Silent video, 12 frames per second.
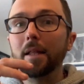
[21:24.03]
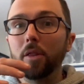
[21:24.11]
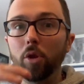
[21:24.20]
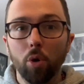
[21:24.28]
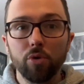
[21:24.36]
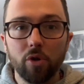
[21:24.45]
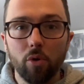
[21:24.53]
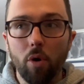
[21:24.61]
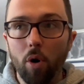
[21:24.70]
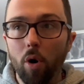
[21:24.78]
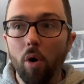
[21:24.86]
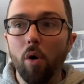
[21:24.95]
those are
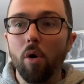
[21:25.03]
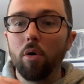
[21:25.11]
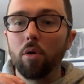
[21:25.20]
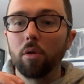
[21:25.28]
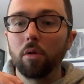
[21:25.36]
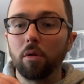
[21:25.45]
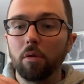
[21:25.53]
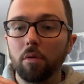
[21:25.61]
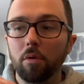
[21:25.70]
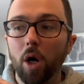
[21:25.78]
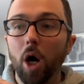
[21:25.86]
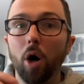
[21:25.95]
all
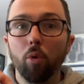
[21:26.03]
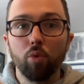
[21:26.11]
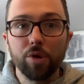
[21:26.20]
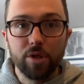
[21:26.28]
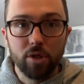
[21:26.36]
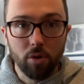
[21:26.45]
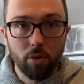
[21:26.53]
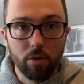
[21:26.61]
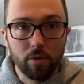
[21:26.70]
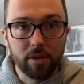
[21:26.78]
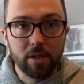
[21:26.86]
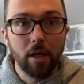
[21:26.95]
a
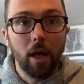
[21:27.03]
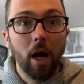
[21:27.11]
result